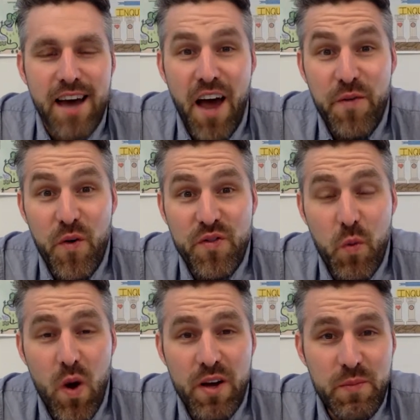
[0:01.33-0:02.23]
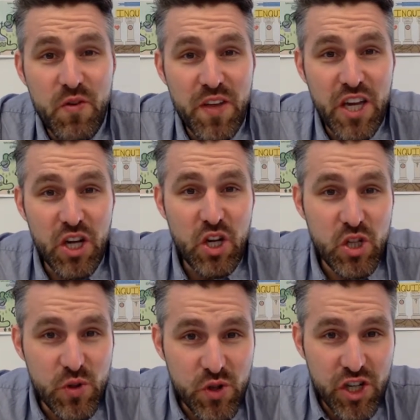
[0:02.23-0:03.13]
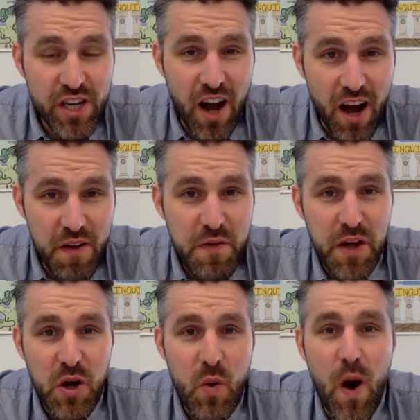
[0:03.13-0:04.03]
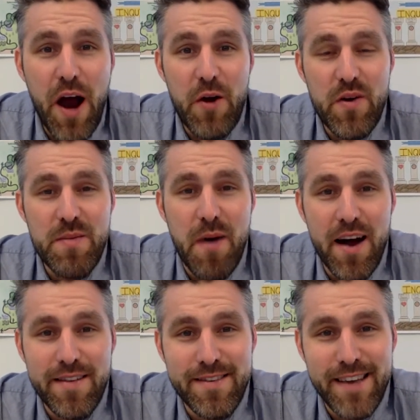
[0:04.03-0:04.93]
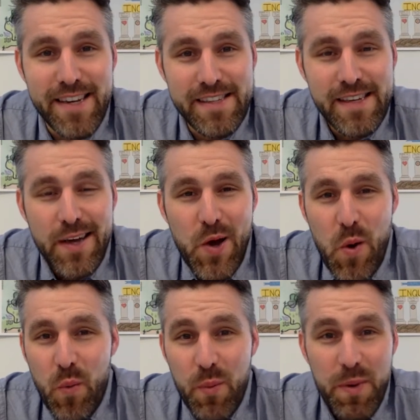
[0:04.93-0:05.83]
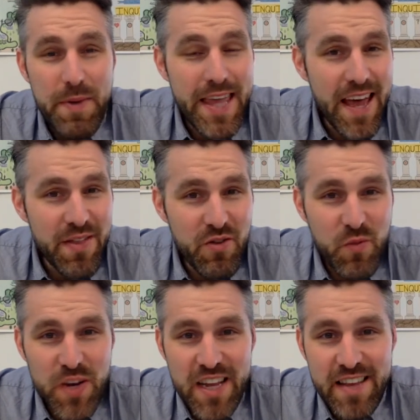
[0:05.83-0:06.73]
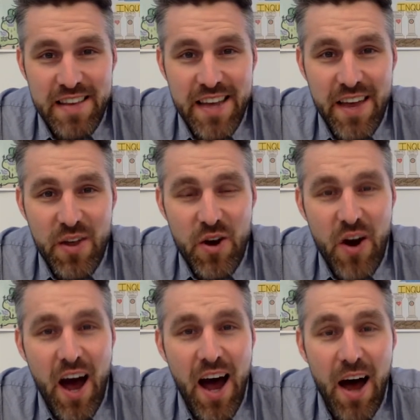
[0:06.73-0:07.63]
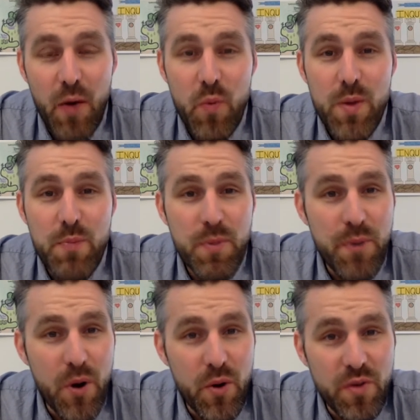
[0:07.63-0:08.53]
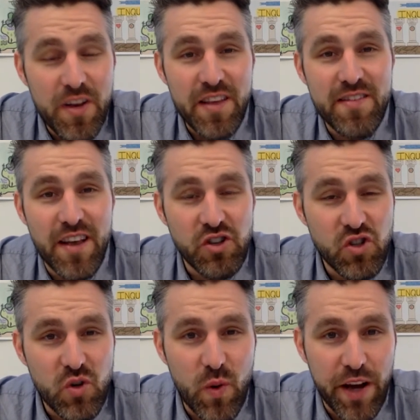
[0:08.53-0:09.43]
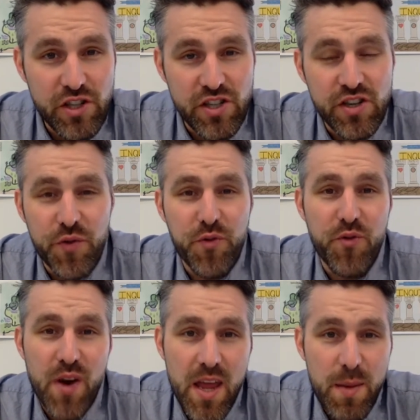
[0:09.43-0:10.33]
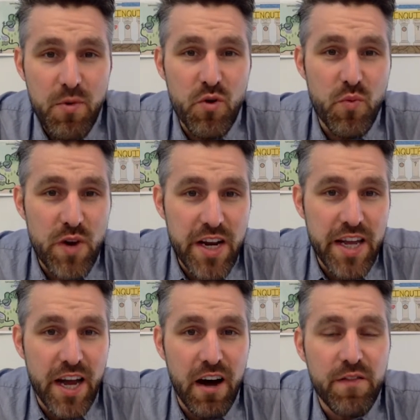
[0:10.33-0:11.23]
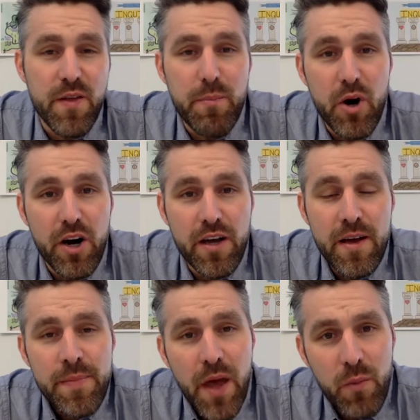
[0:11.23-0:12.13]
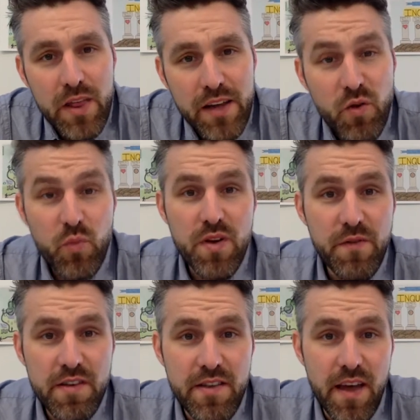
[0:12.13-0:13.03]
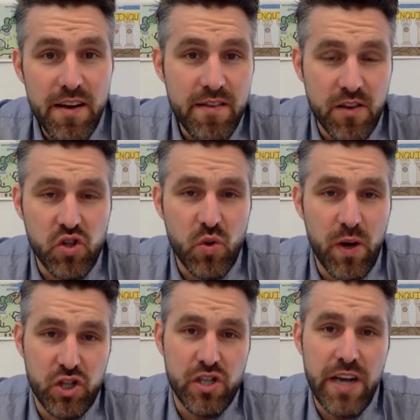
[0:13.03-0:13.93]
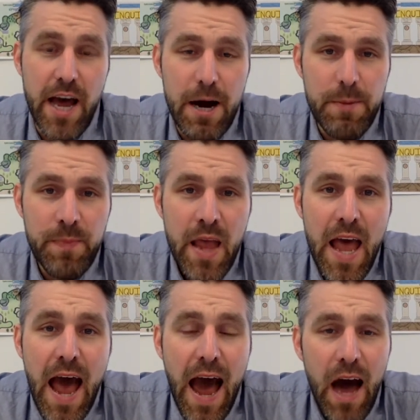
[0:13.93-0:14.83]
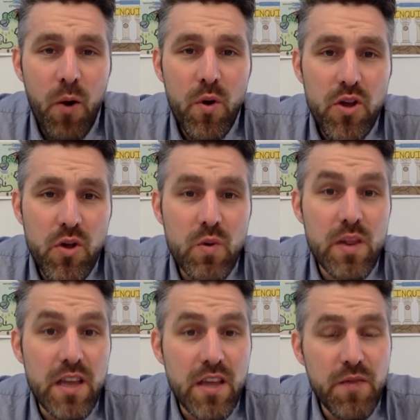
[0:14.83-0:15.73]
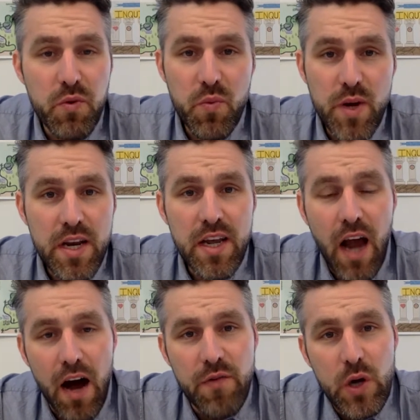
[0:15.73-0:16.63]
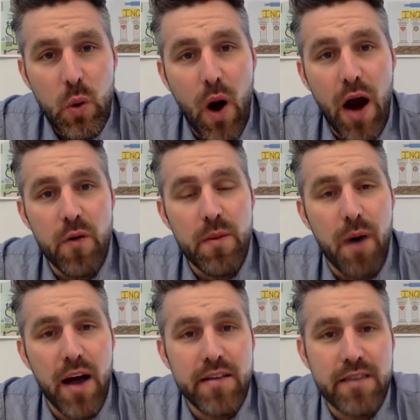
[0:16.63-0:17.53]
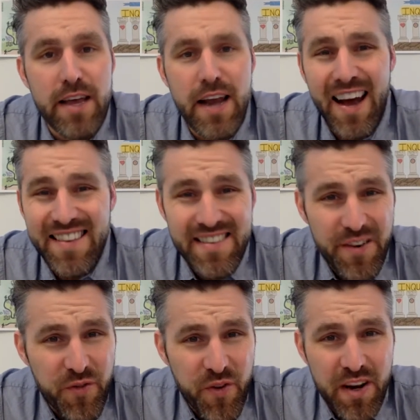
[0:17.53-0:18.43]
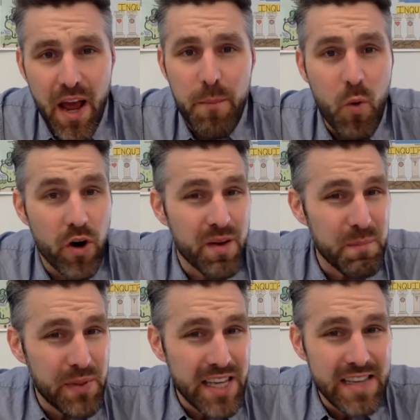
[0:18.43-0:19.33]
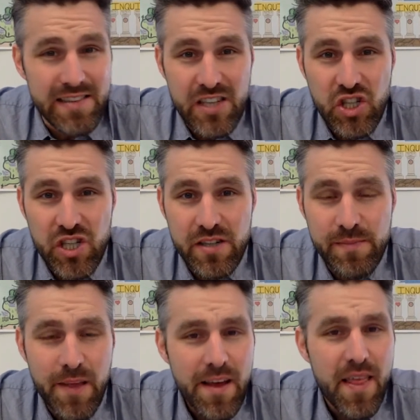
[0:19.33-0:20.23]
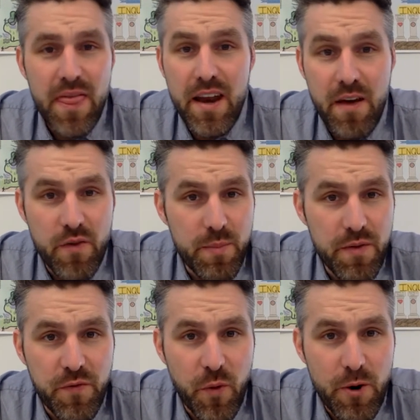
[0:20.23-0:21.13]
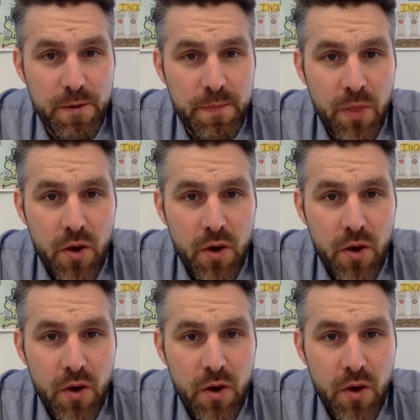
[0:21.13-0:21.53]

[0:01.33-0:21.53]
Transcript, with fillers: Hi, folks, and welcome to the conclusion of Inquiry Mindset. When we began this reading together, uh, we proposed an essential question to frame your reading of the book. And we'd like to revisit that essential question now. How will you leave your reading of Inquiry Mindset a different and more complete teacher than ever before?